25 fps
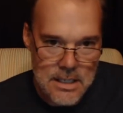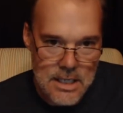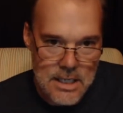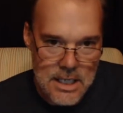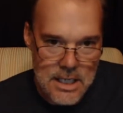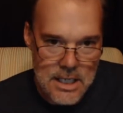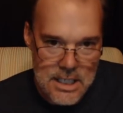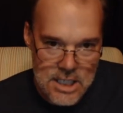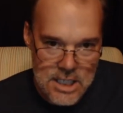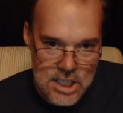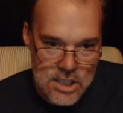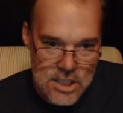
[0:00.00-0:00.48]

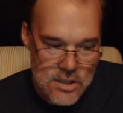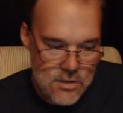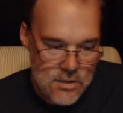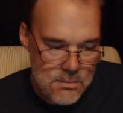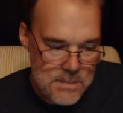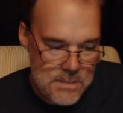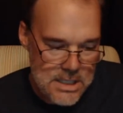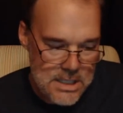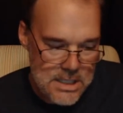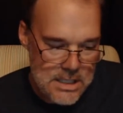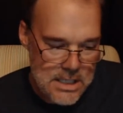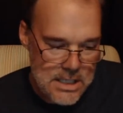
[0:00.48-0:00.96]
and
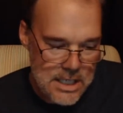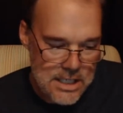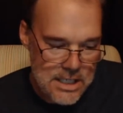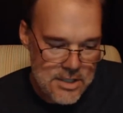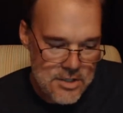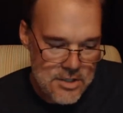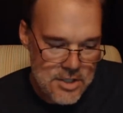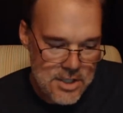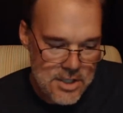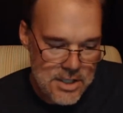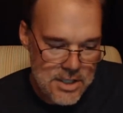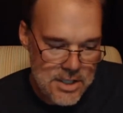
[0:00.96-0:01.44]
Human
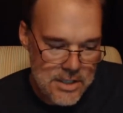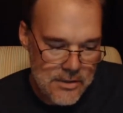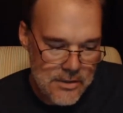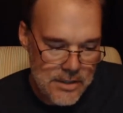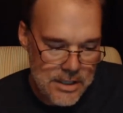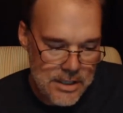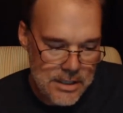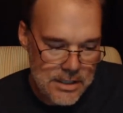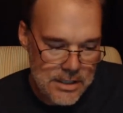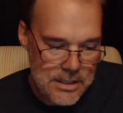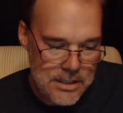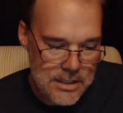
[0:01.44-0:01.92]

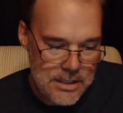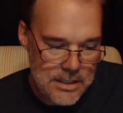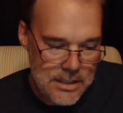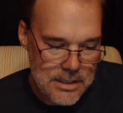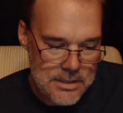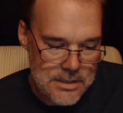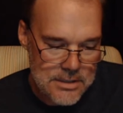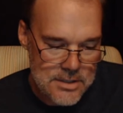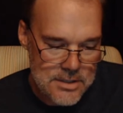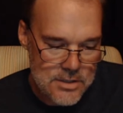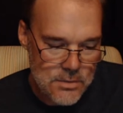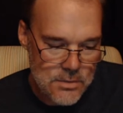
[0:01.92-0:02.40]
Engineering
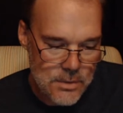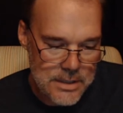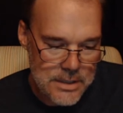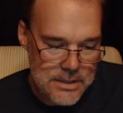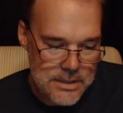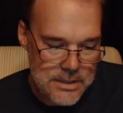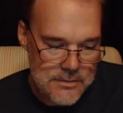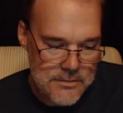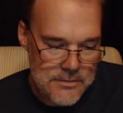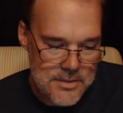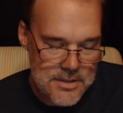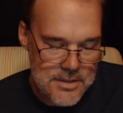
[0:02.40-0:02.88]
in the
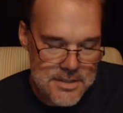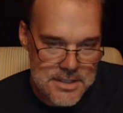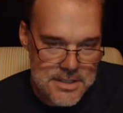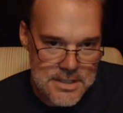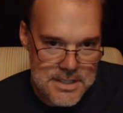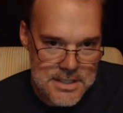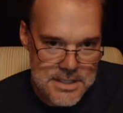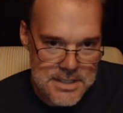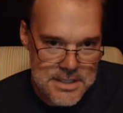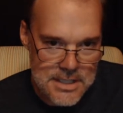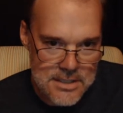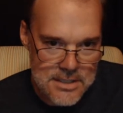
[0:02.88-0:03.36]

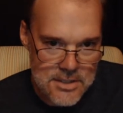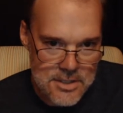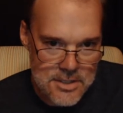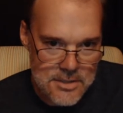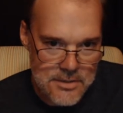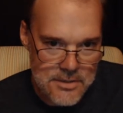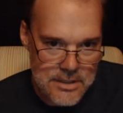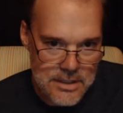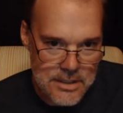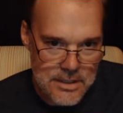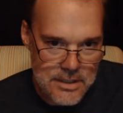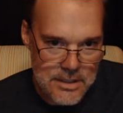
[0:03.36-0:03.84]
21st
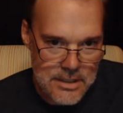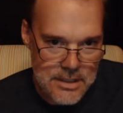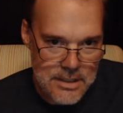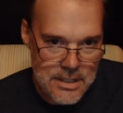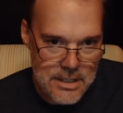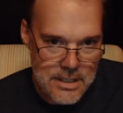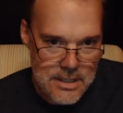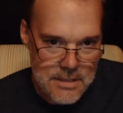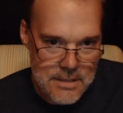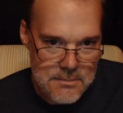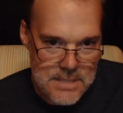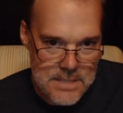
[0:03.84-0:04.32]
Century,
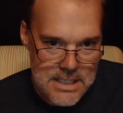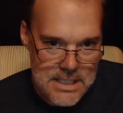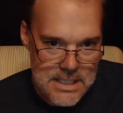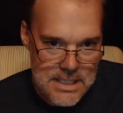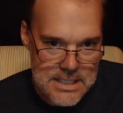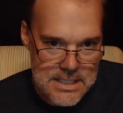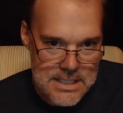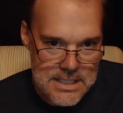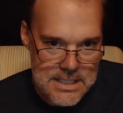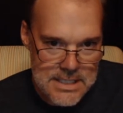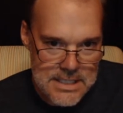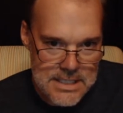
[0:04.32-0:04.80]

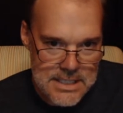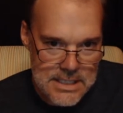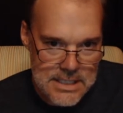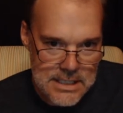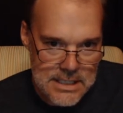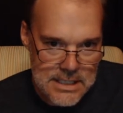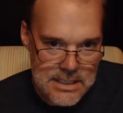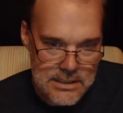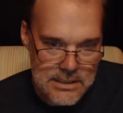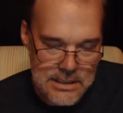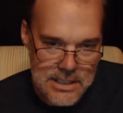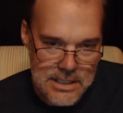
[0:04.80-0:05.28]
because the
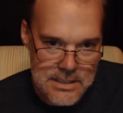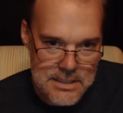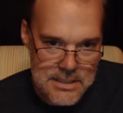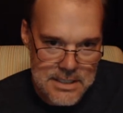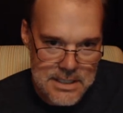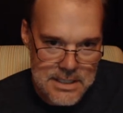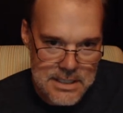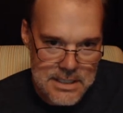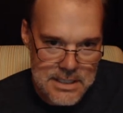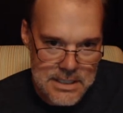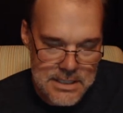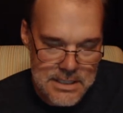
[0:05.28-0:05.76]

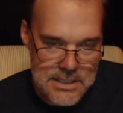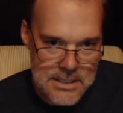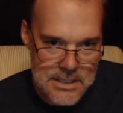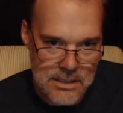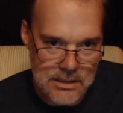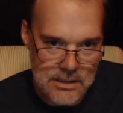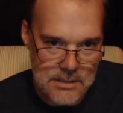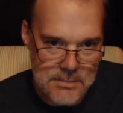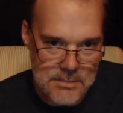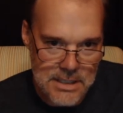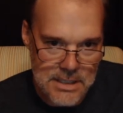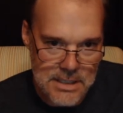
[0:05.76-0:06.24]
singularity is
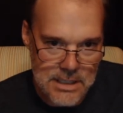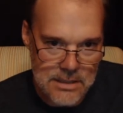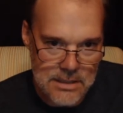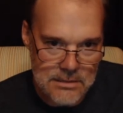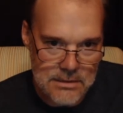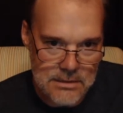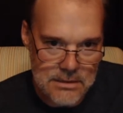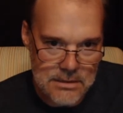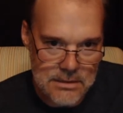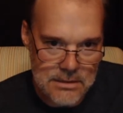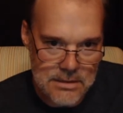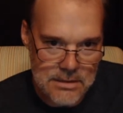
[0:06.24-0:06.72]
all
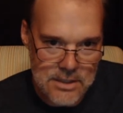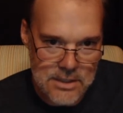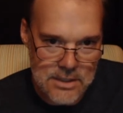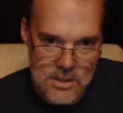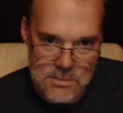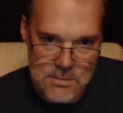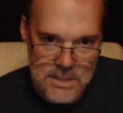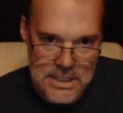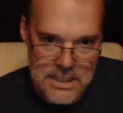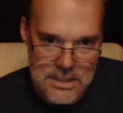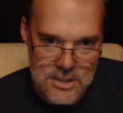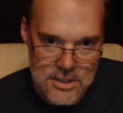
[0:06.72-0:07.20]
about
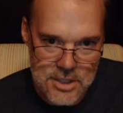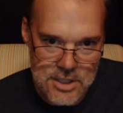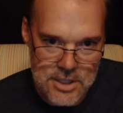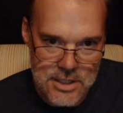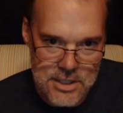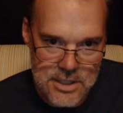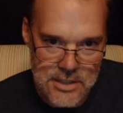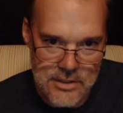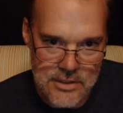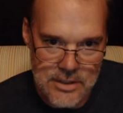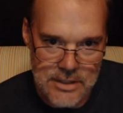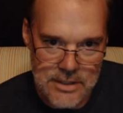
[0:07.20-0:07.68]
human
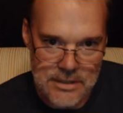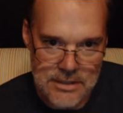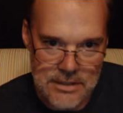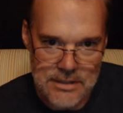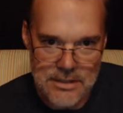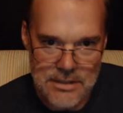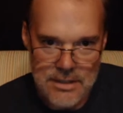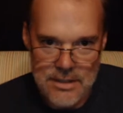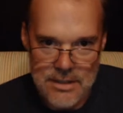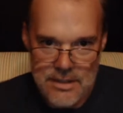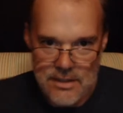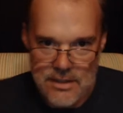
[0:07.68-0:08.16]
engineering,
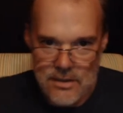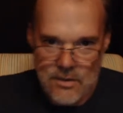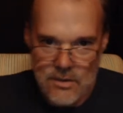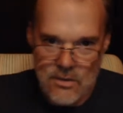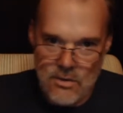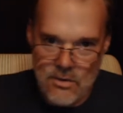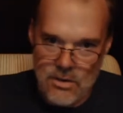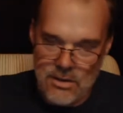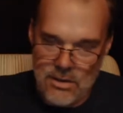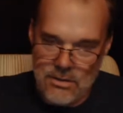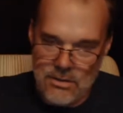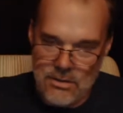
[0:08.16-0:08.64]

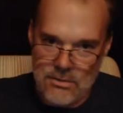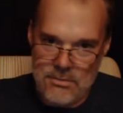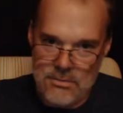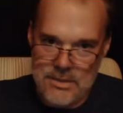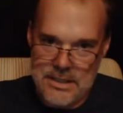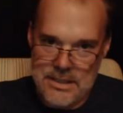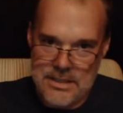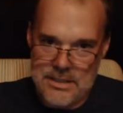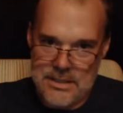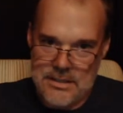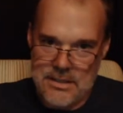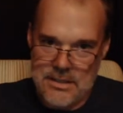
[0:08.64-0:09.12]
or
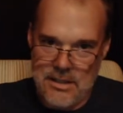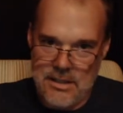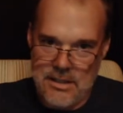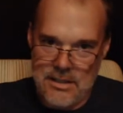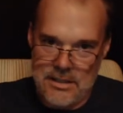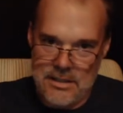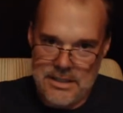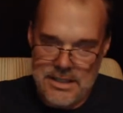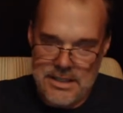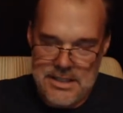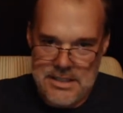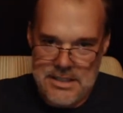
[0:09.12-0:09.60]
we could
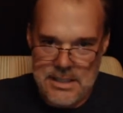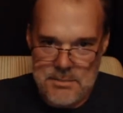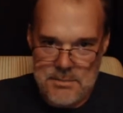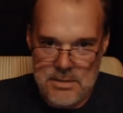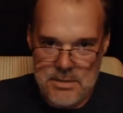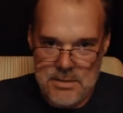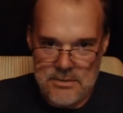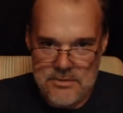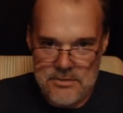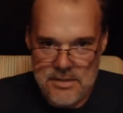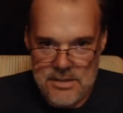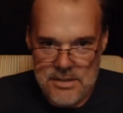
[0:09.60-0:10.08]
call it a type
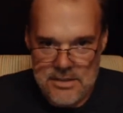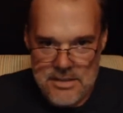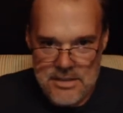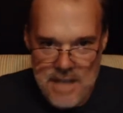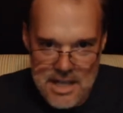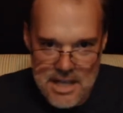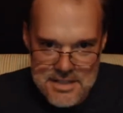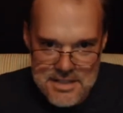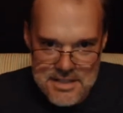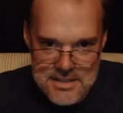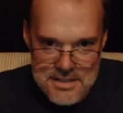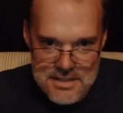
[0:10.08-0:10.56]
of
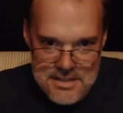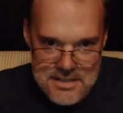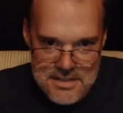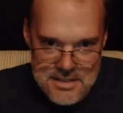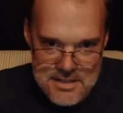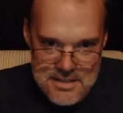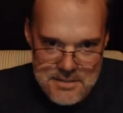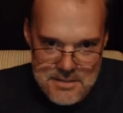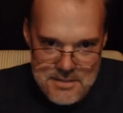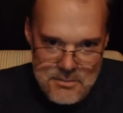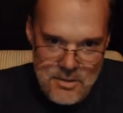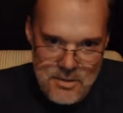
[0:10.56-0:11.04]

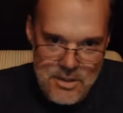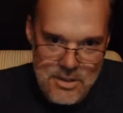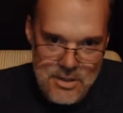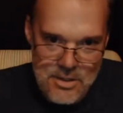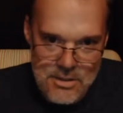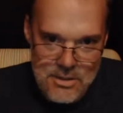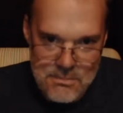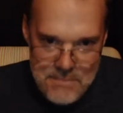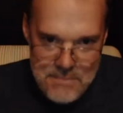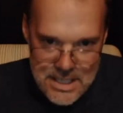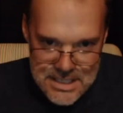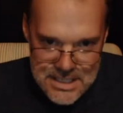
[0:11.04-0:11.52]
Gnosticism or
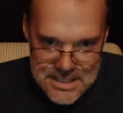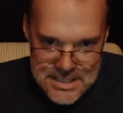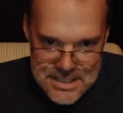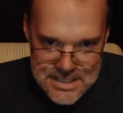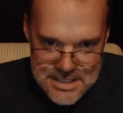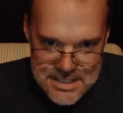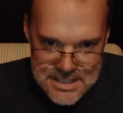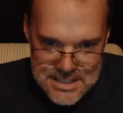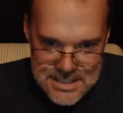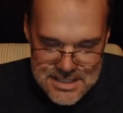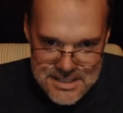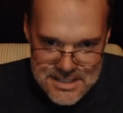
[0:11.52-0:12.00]

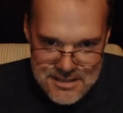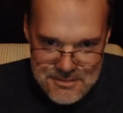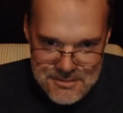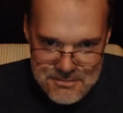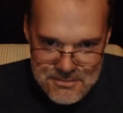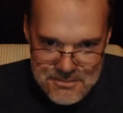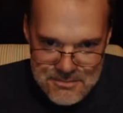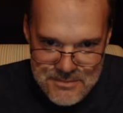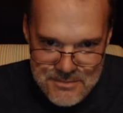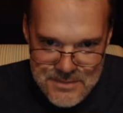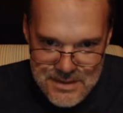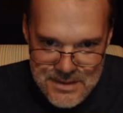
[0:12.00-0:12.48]

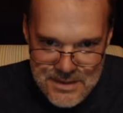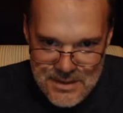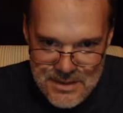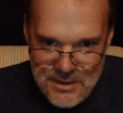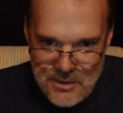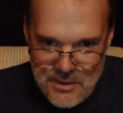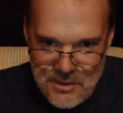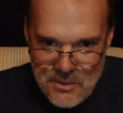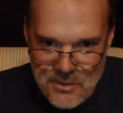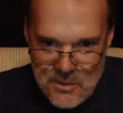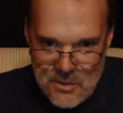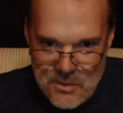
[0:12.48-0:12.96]
Hermeticism
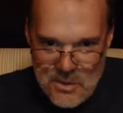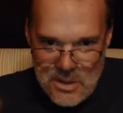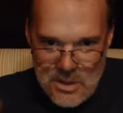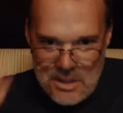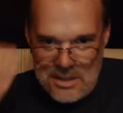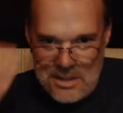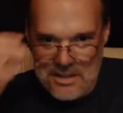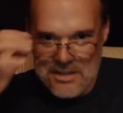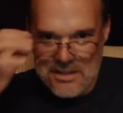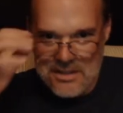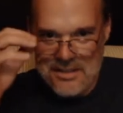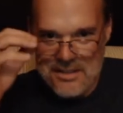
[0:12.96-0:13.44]

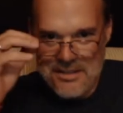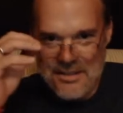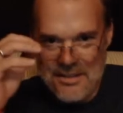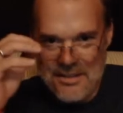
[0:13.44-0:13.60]
or